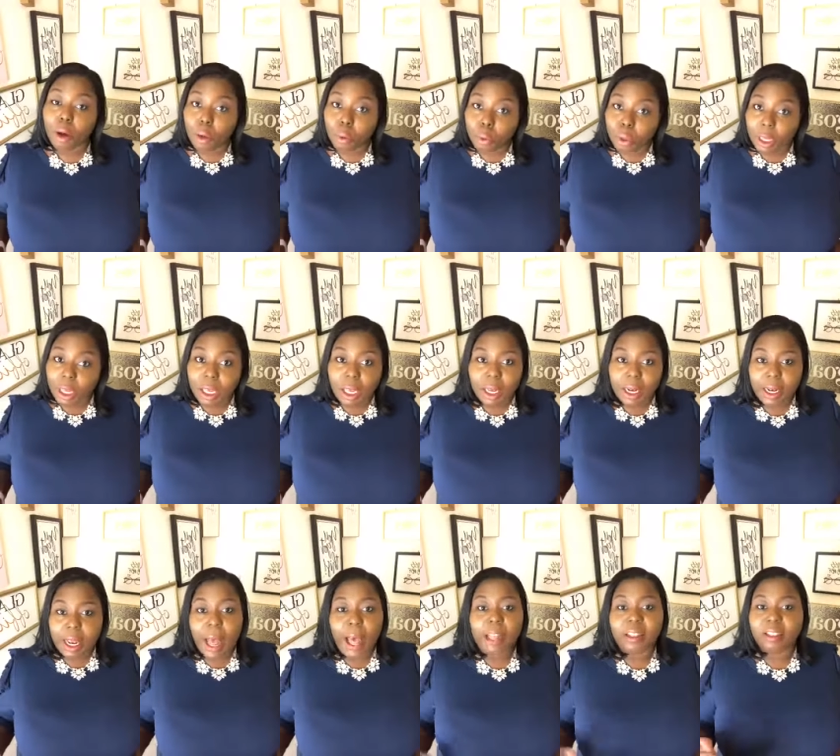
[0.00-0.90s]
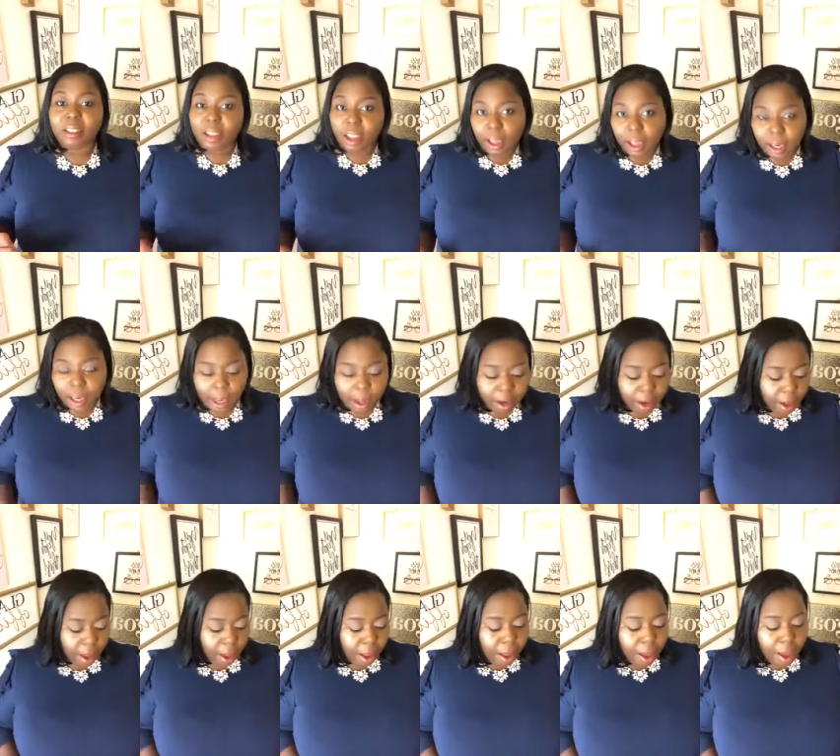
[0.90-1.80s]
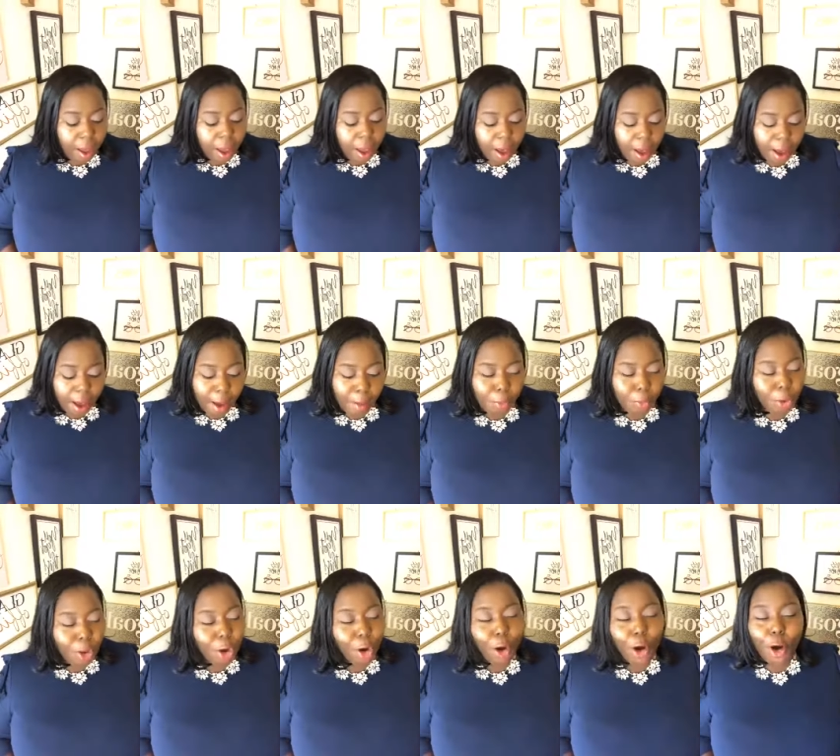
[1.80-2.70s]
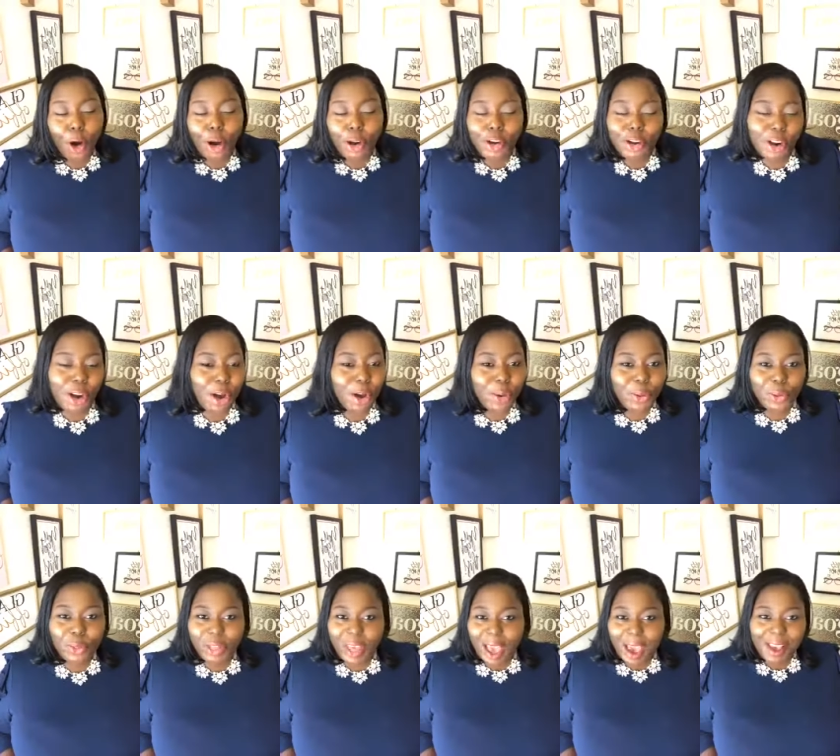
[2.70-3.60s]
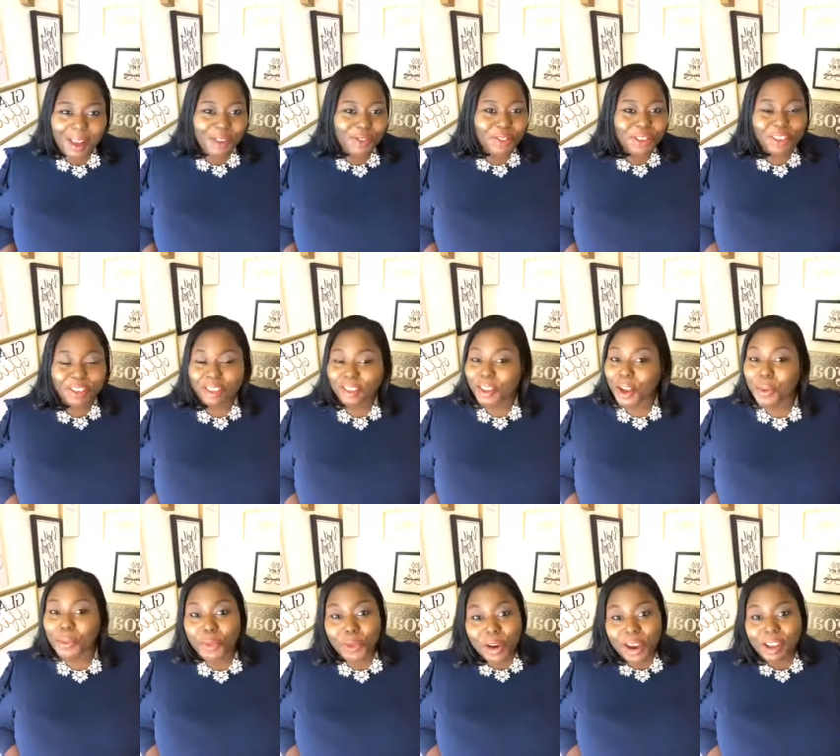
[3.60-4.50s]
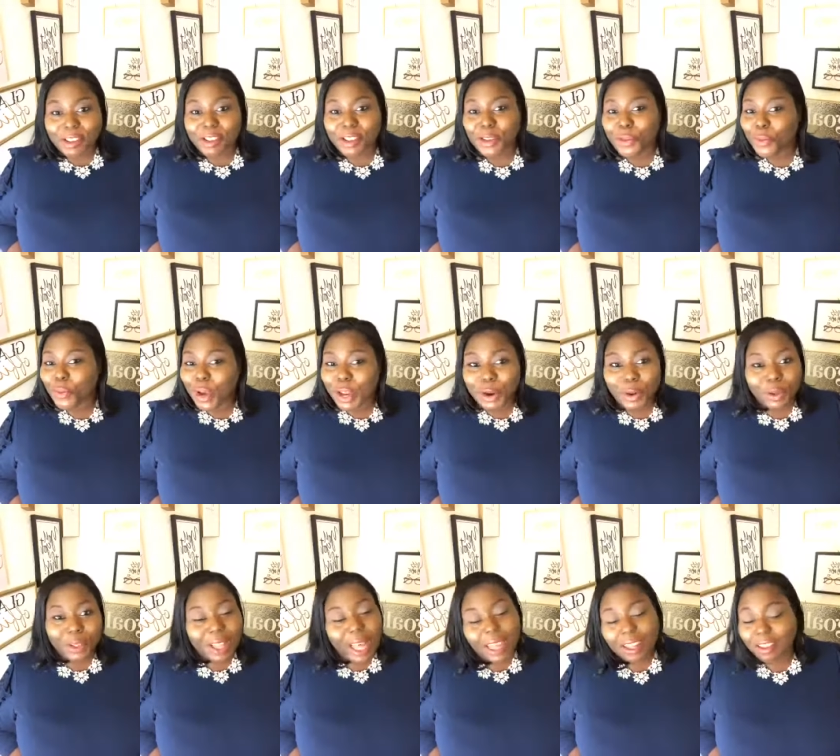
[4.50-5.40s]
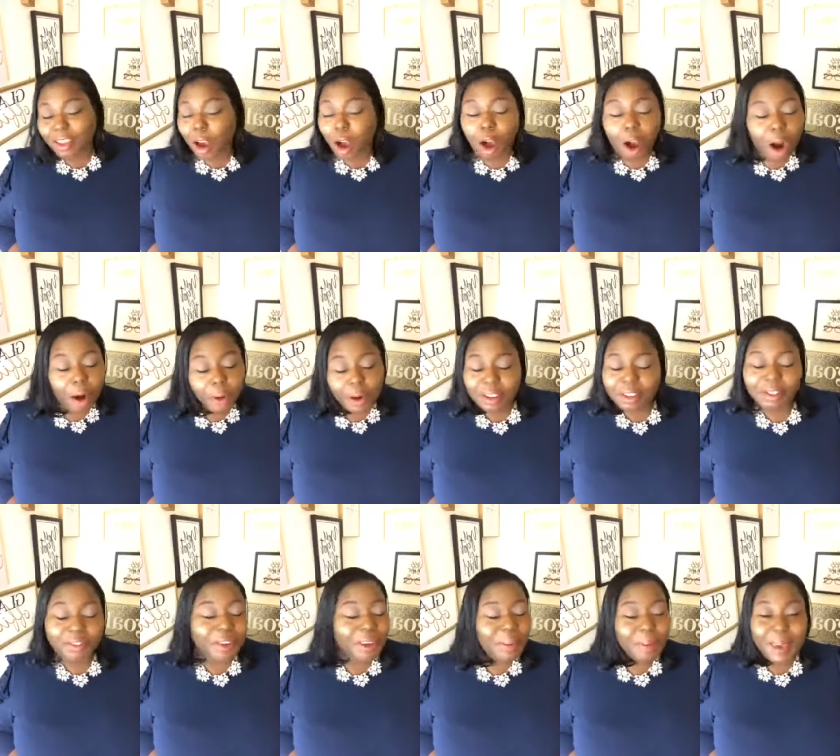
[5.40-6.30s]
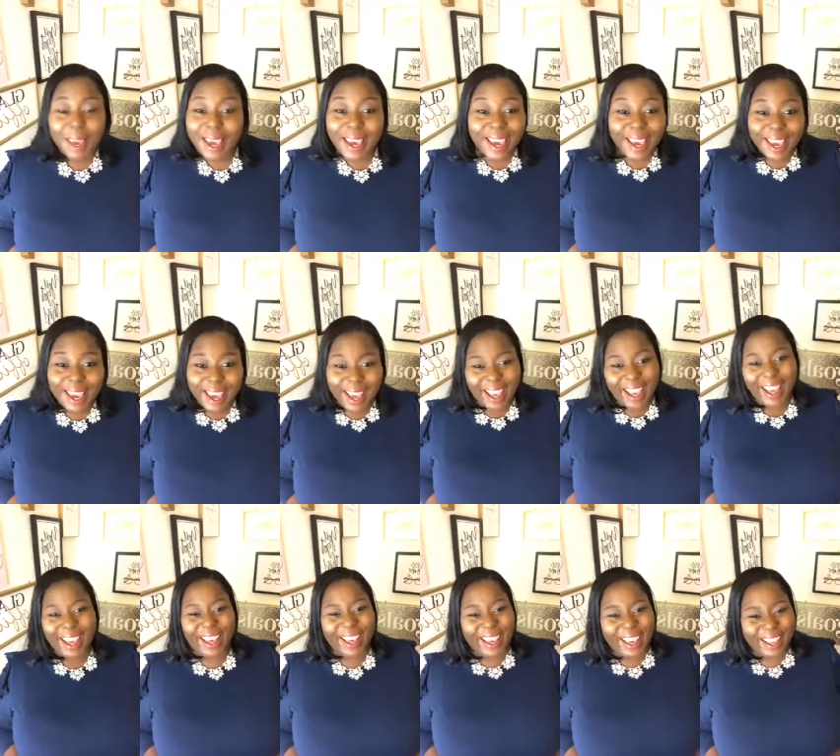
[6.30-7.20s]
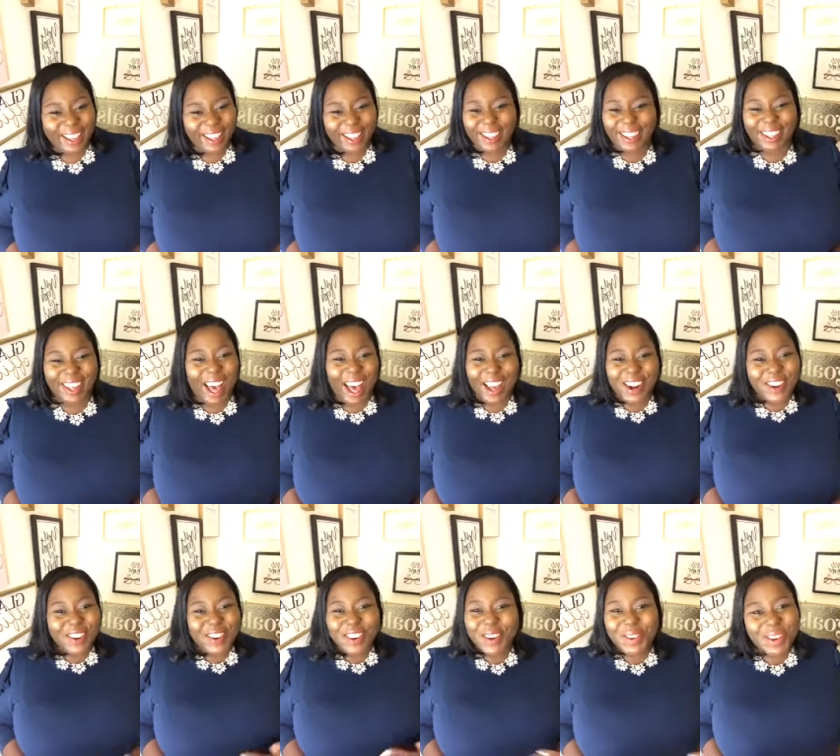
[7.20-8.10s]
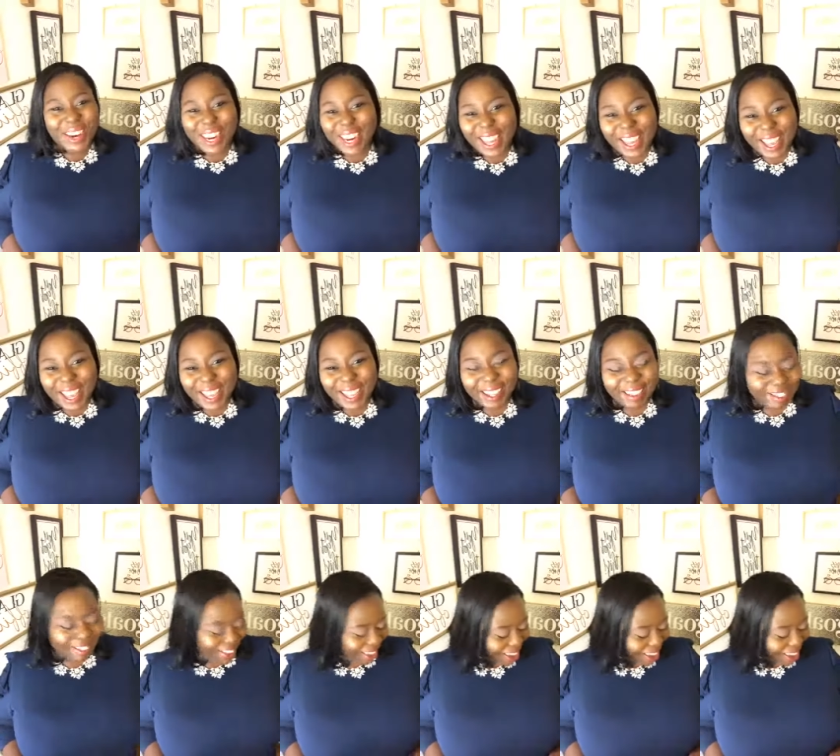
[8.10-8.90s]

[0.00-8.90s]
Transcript: only and not ticketed, um, we all know that for some reason we don't like to R S V P. I don't know what it is.